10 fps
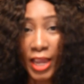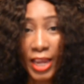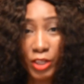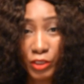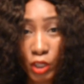
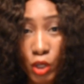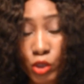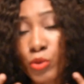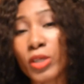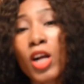another
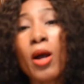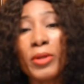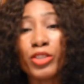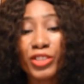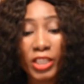country, you're
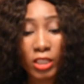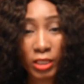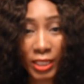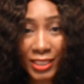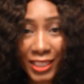coming into
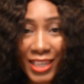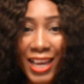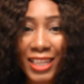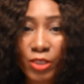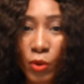Italy
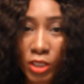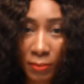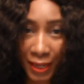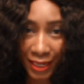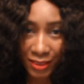and you want to
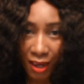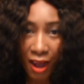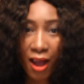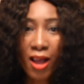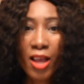buy that
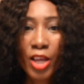car,